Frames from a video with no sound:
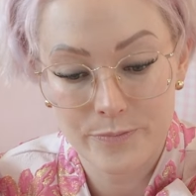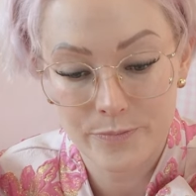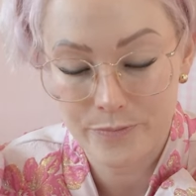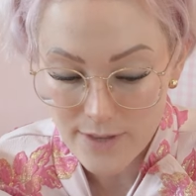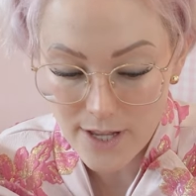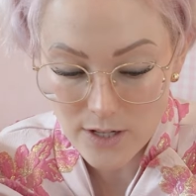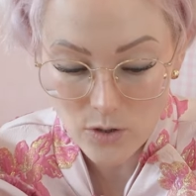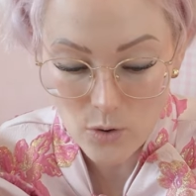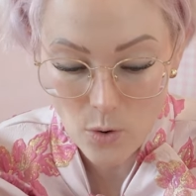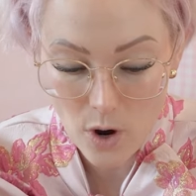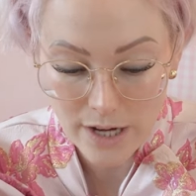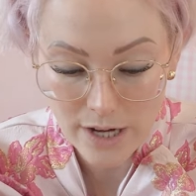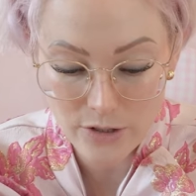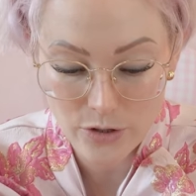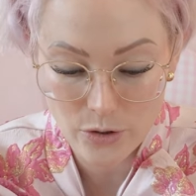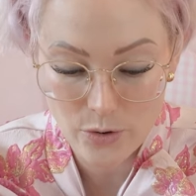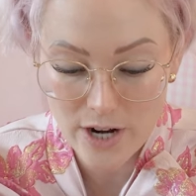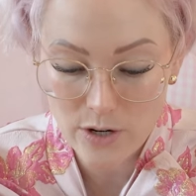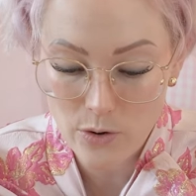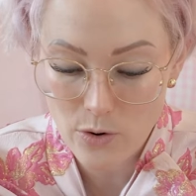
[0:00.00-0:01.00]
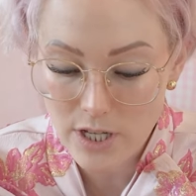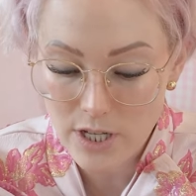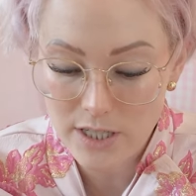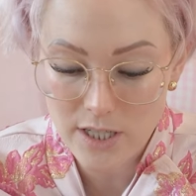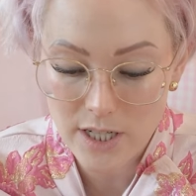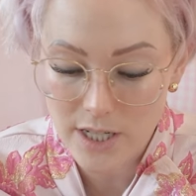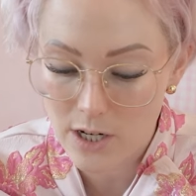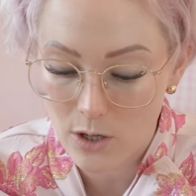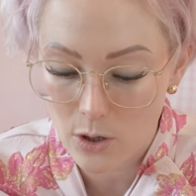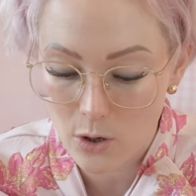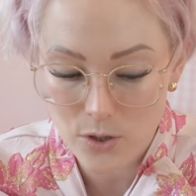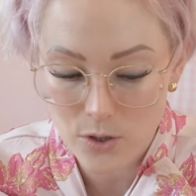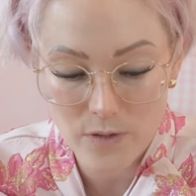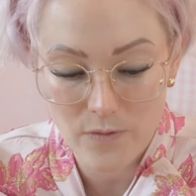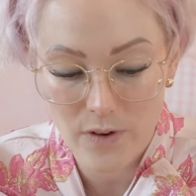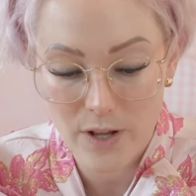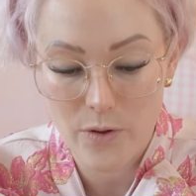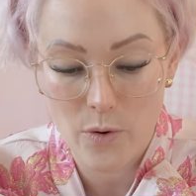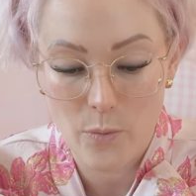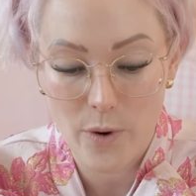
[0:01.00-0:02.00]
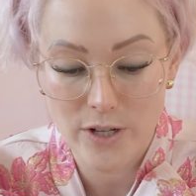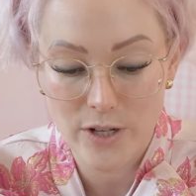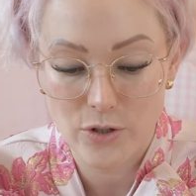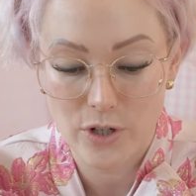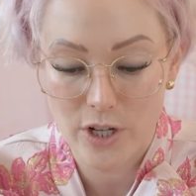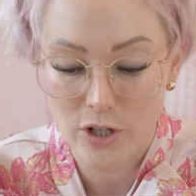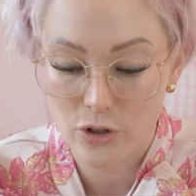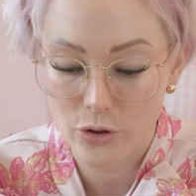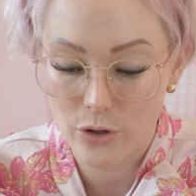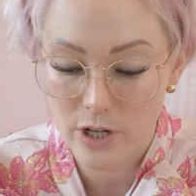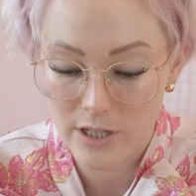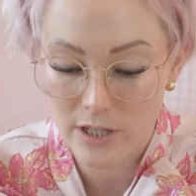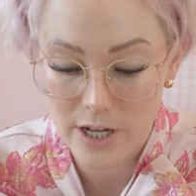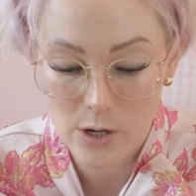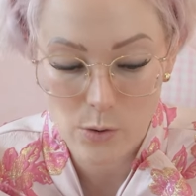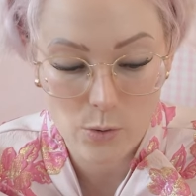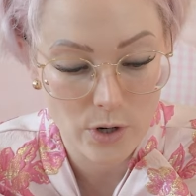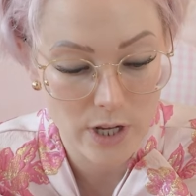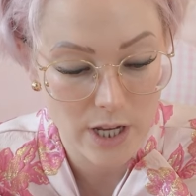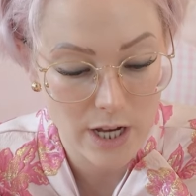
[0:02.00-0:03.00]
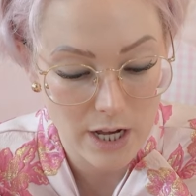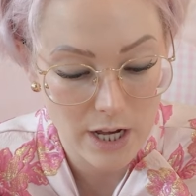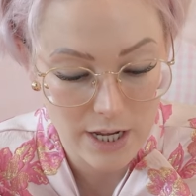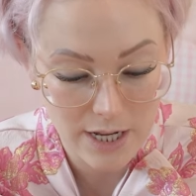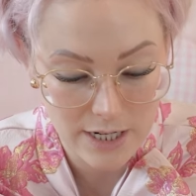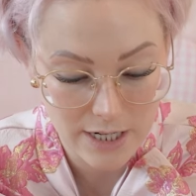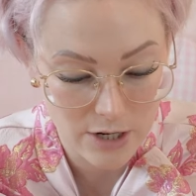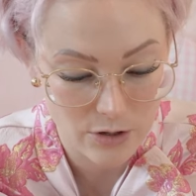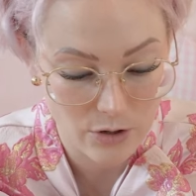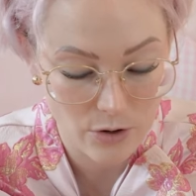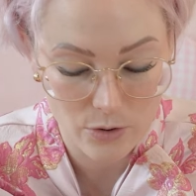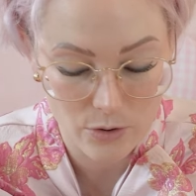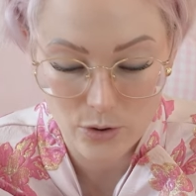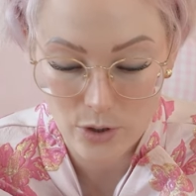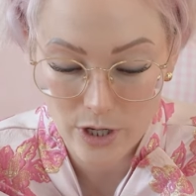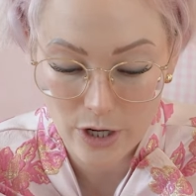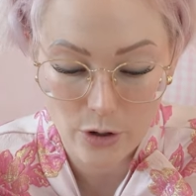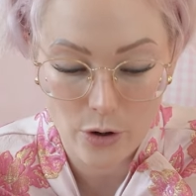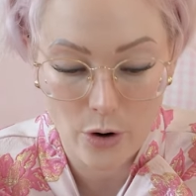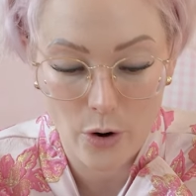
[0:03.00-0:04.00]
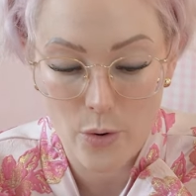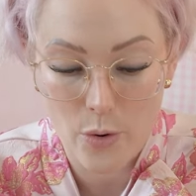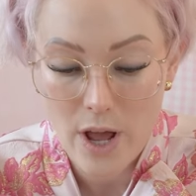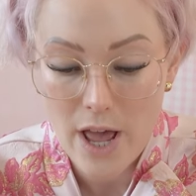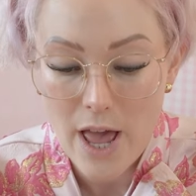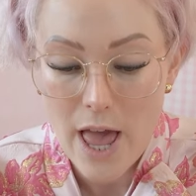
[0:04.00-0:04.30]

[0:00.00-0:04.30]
That's what I do. I know there's like lots of other ways you can do it in Nagoya, and I know you can go